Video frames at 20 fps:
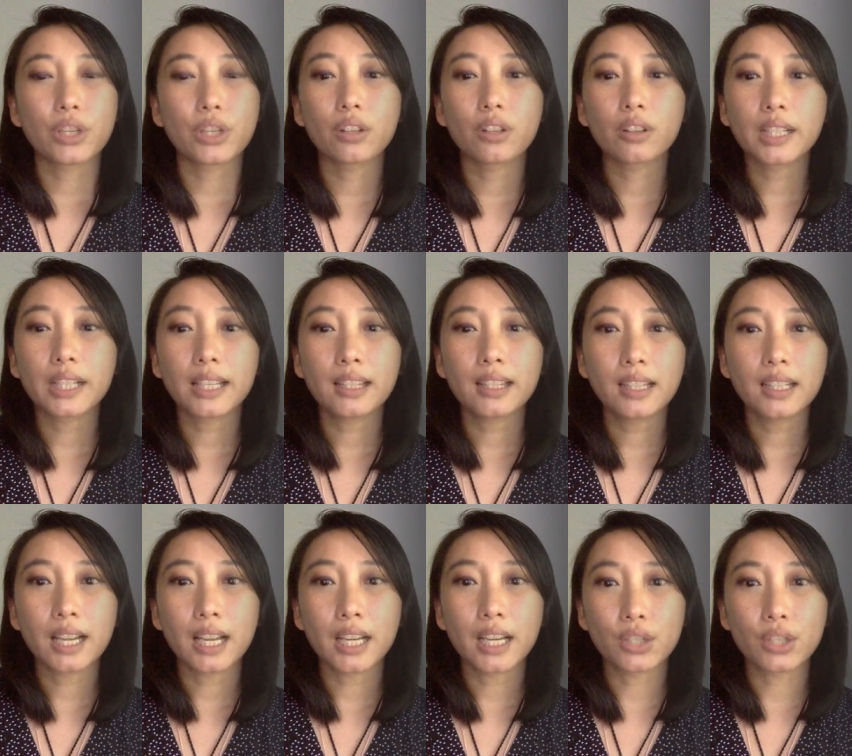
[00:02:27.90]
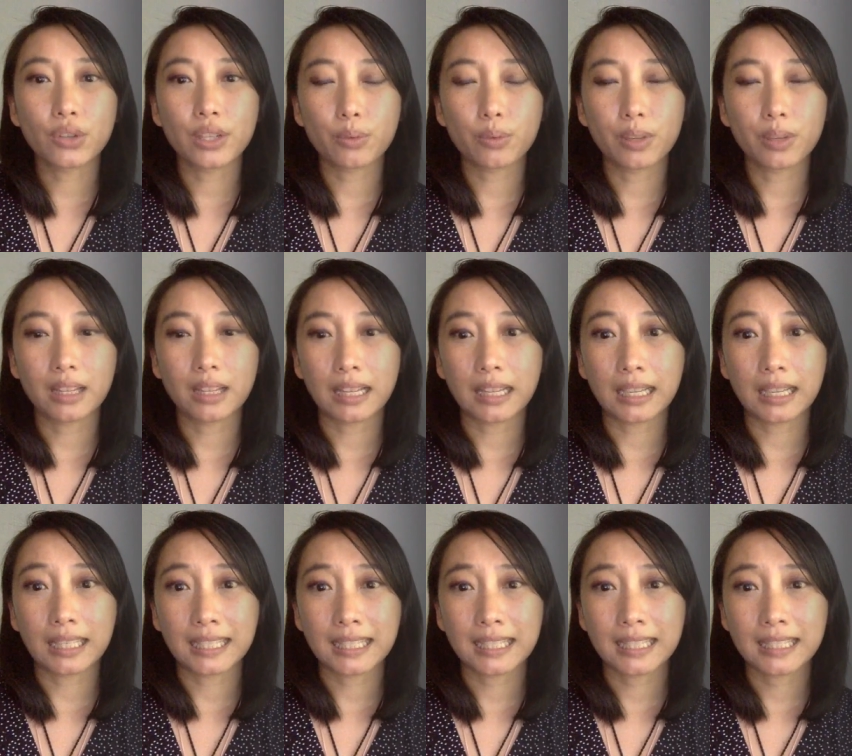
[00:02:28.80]
When you look at the countries with
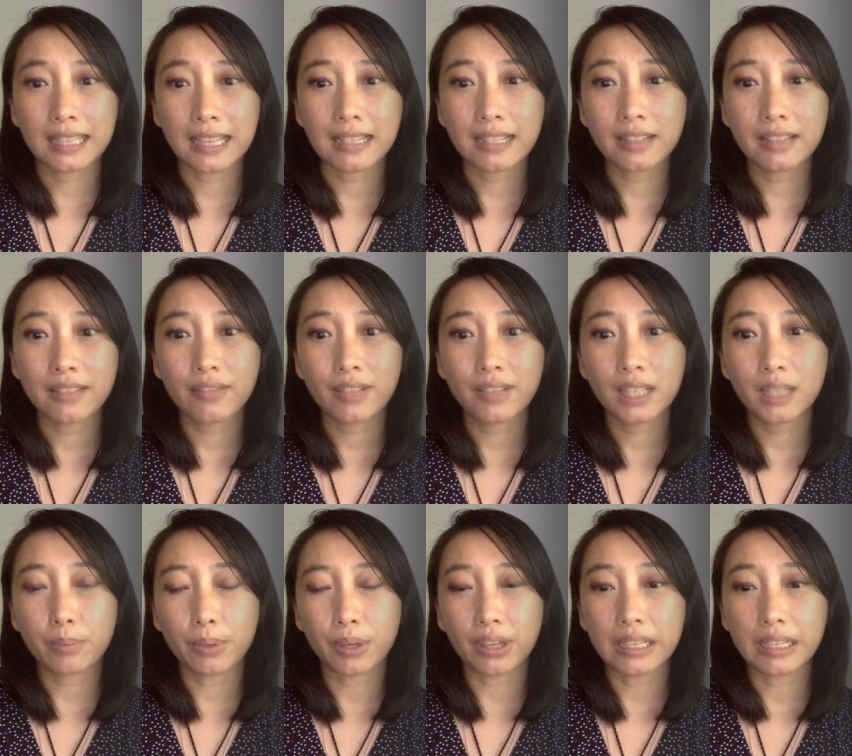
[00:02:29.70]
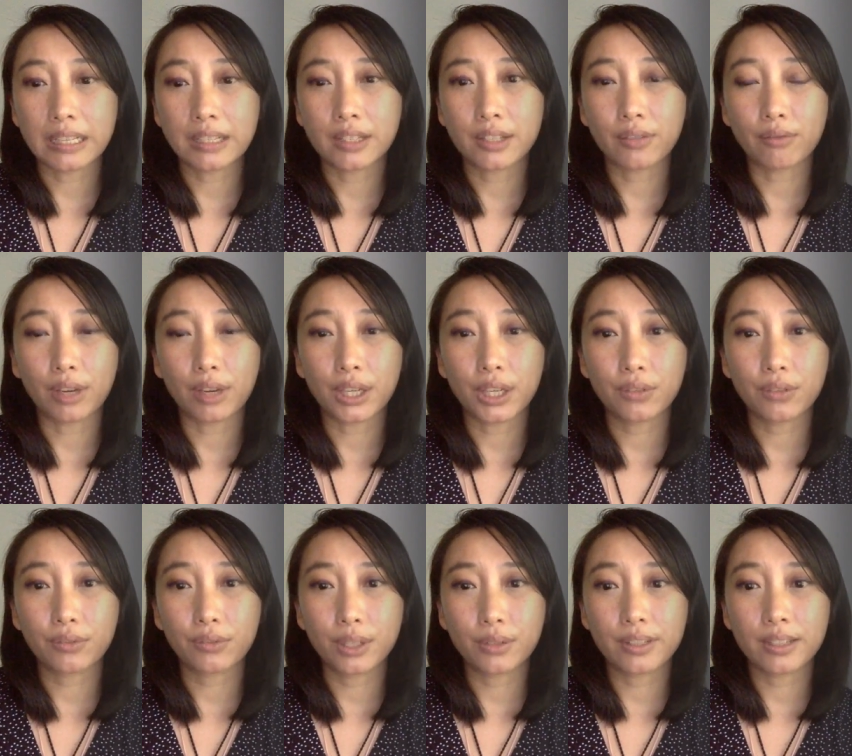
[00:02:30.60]
an extensive experience of
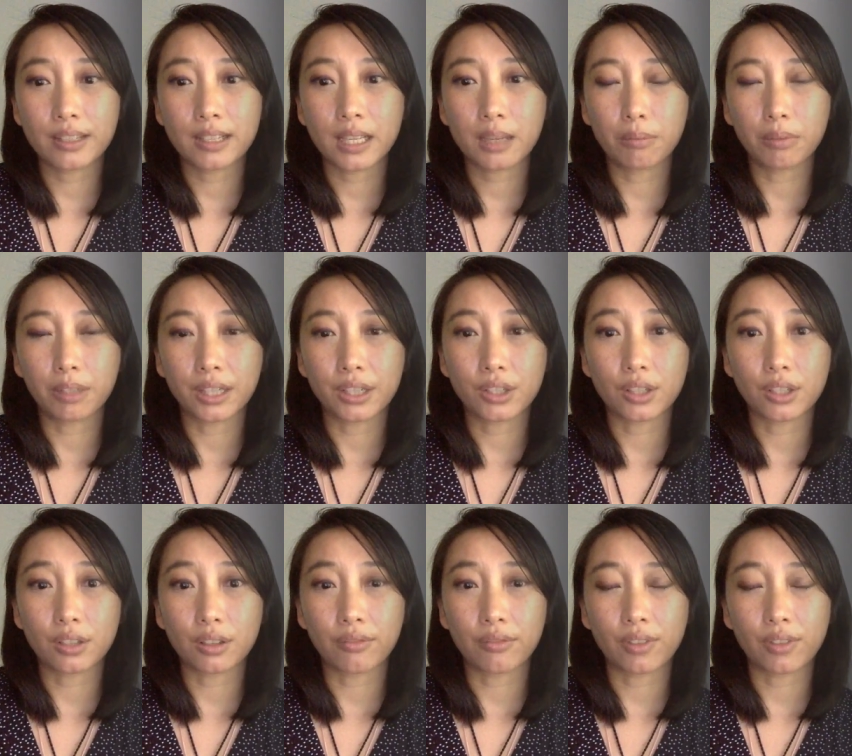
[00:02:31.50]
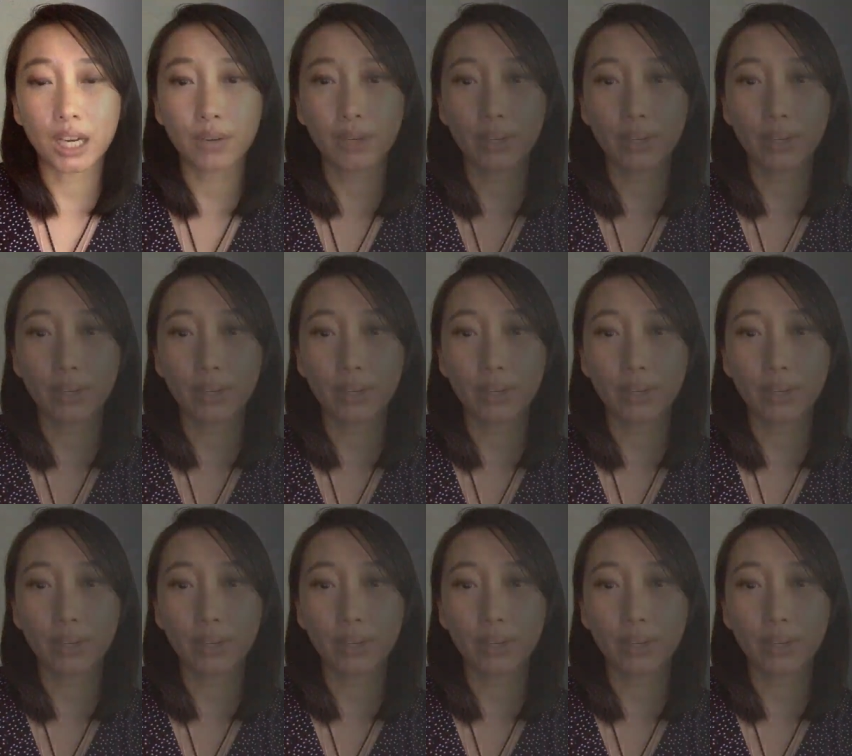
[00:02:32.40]
radiofrequency ablation of